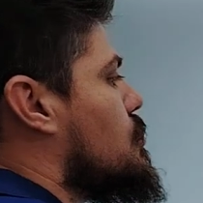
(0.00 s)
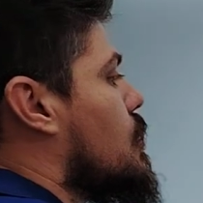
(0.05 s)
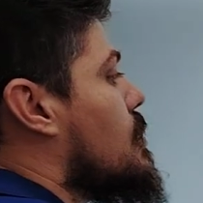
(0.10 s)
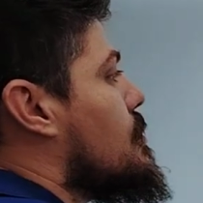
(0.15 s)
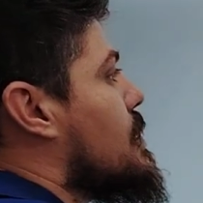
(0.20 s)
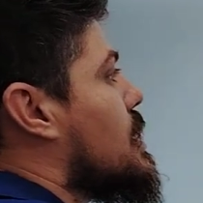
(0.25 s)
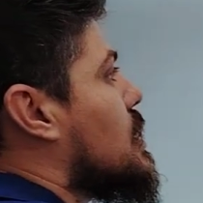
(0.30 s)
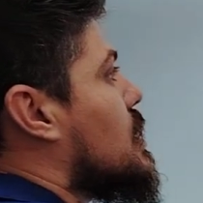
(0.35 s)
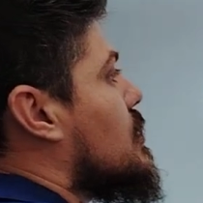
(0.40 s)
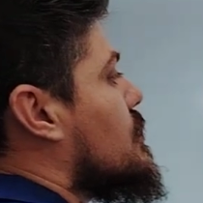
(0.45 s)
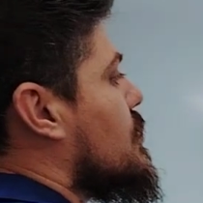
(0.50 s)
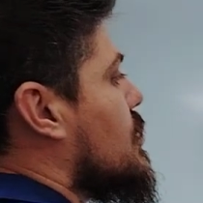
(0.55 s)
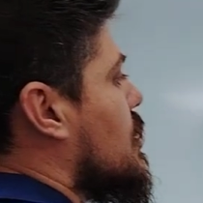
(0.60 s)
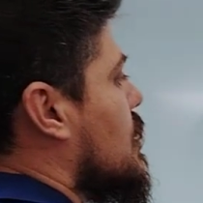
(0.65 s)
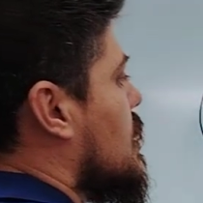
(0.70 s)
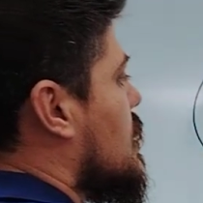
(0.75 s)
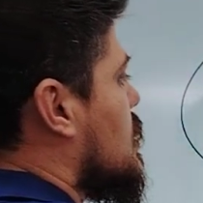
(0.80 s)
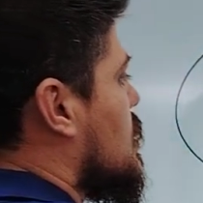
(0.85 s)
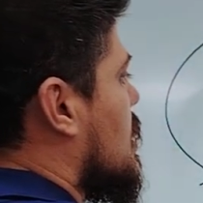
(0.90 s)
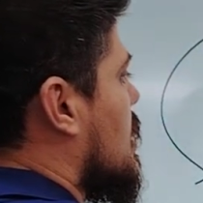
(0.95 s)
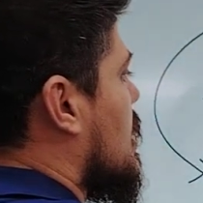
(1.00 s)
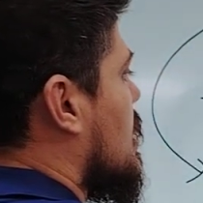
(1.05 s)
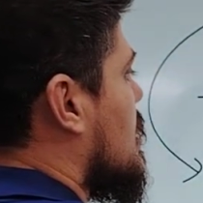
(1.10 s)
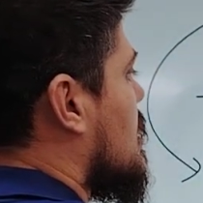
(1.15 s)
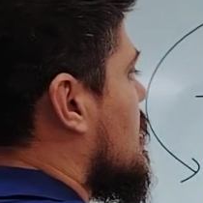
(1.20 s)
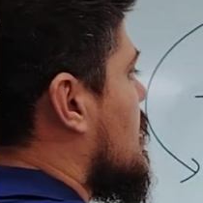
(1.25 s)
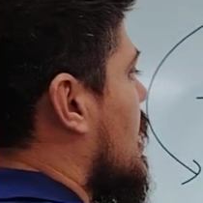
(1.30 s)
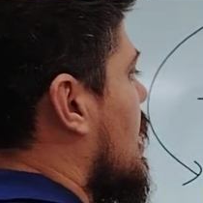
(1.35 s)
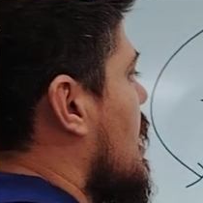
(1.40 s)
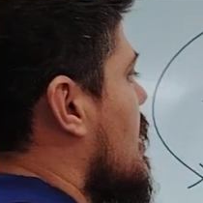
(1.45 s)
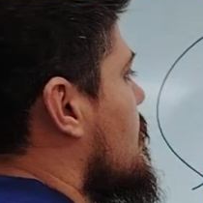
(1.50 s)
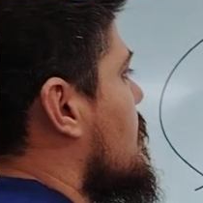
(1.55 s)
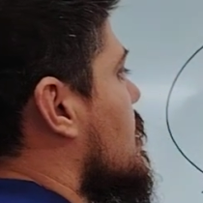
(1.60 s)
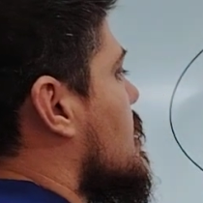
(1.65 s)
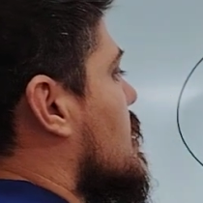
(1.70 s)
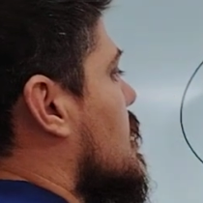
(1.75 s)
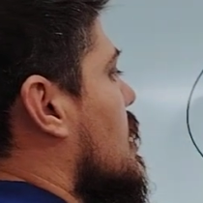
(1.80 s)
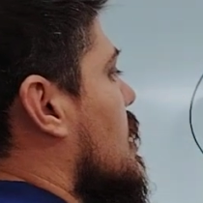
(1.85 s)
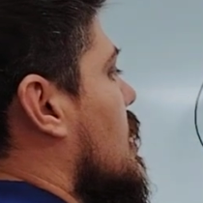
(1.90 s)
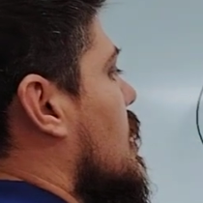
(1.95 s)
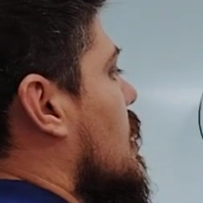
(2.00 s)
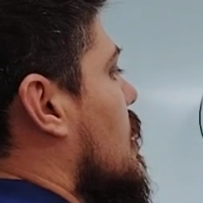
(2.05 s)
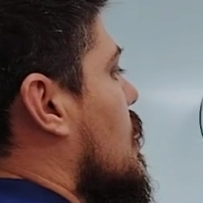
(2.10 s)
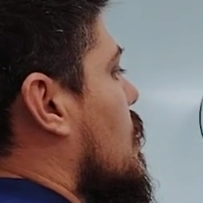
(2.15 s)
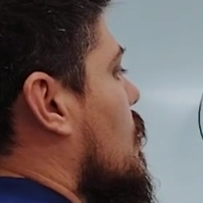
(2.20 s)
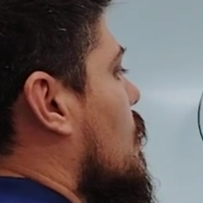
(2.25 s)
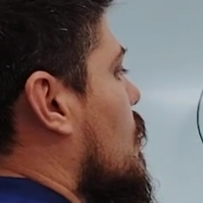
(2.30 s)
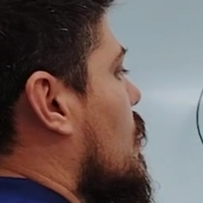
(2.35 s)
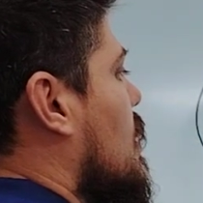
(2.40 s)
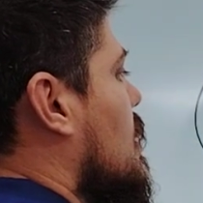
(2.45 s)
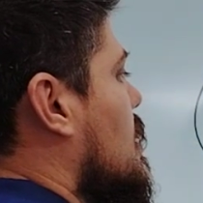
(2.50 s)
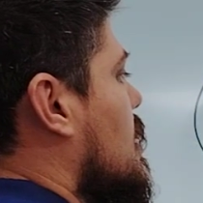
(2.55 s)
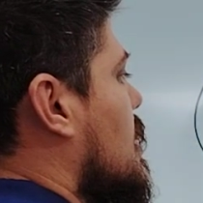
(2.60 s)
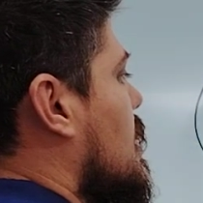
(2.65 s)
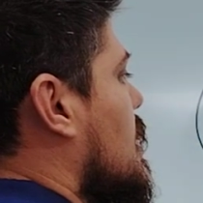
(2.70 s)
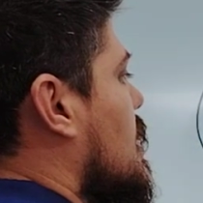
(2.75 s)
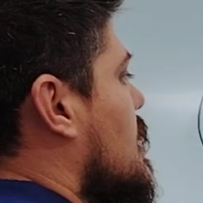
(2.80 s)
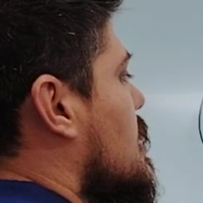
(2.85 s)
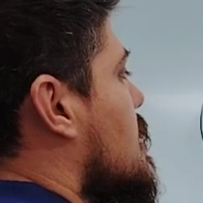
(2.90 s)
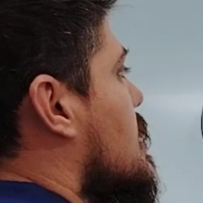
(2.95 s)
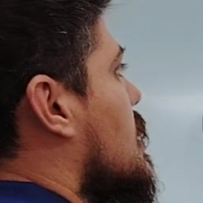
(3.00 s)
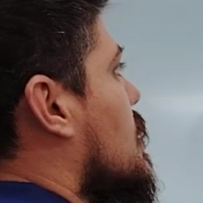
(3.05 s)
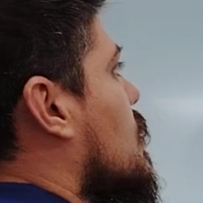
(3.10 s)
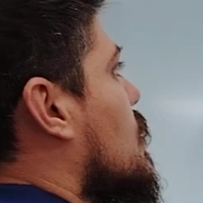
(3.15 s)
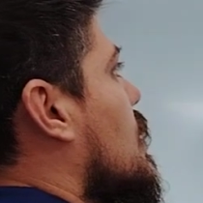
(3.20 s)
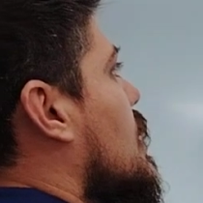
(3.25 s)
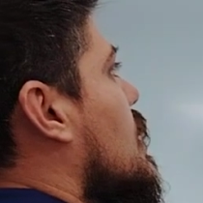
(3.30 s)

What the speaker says: moment of inertia. Time is, what is the